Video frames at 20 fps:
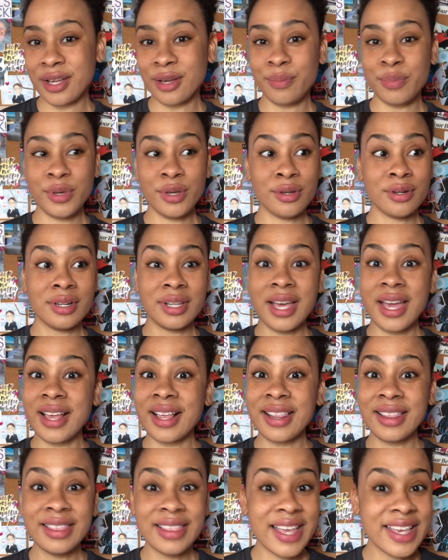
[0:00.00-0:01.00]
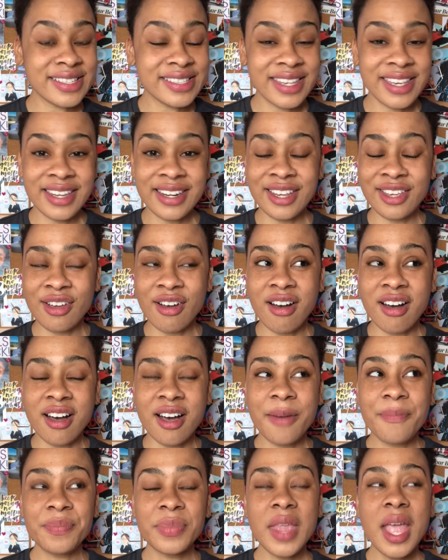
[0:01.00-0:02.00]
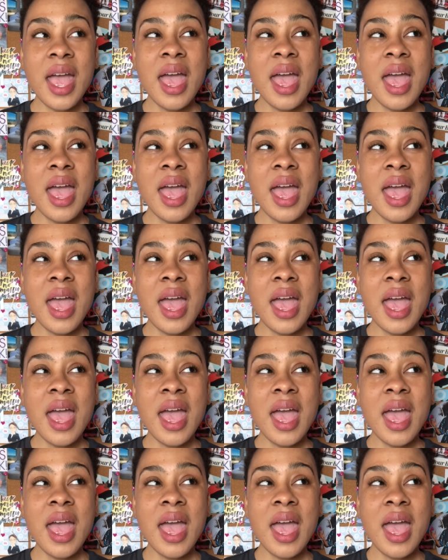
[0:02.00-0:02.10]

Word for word: computer like, let's get it, y'all.